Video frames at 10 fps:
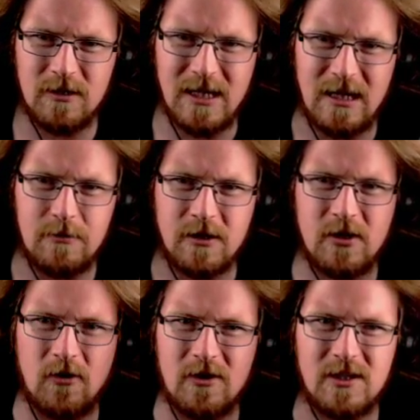types of
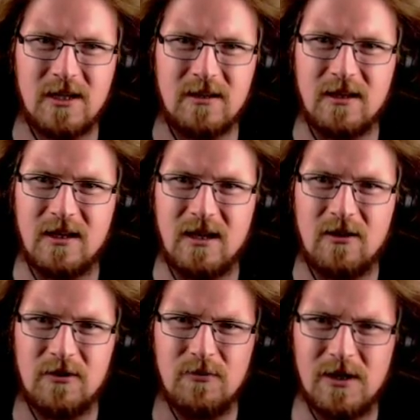toxic in there now.
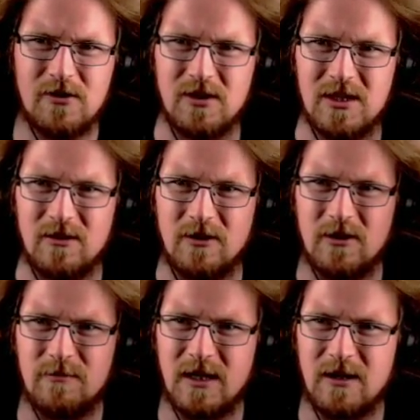Are you actually still
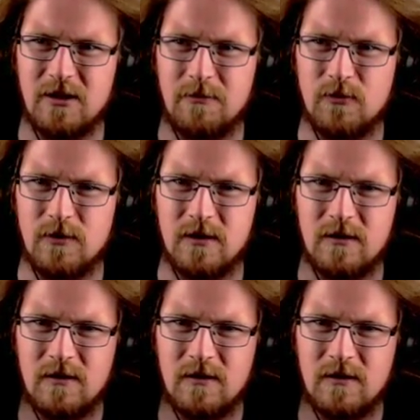hurting me? How are you doing that?